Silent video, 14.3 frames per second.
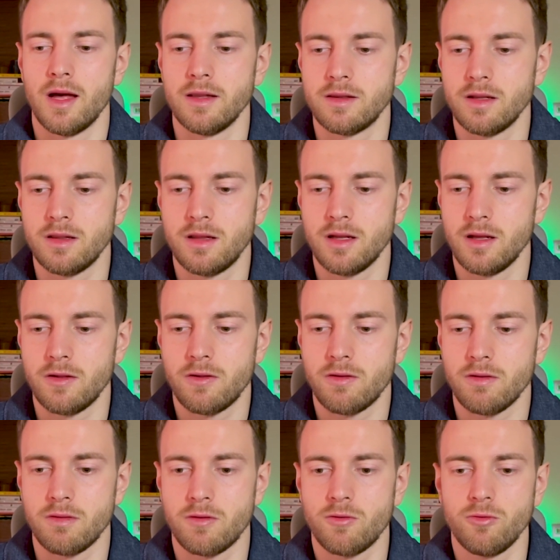and it
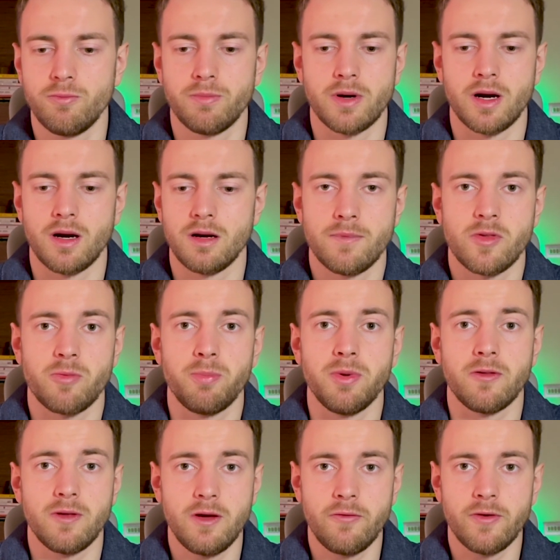is super
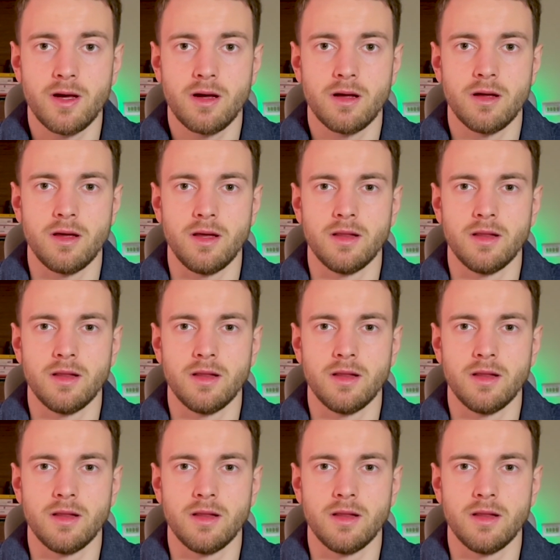specific,